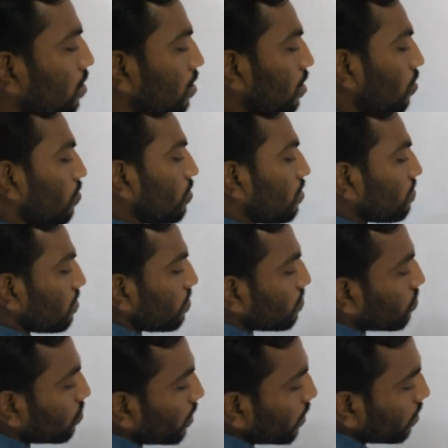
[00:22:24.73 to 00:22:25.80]
Now you can see
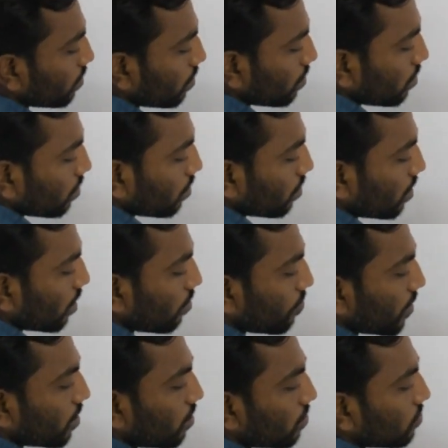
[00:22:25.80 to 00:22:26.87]
student k
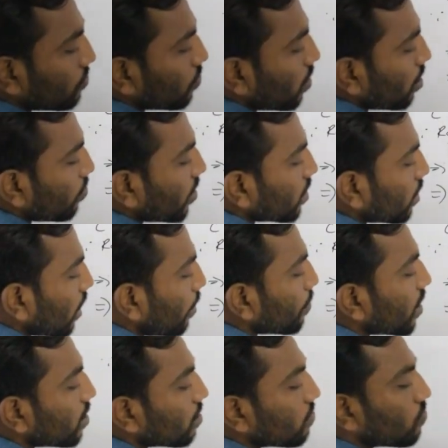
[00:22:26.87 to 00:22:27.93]
minus 12 and k
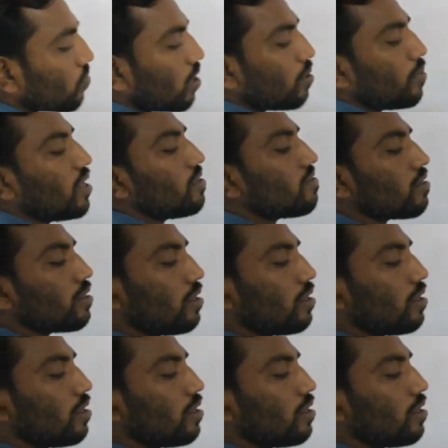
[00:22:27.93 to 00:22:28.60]
minus 12 is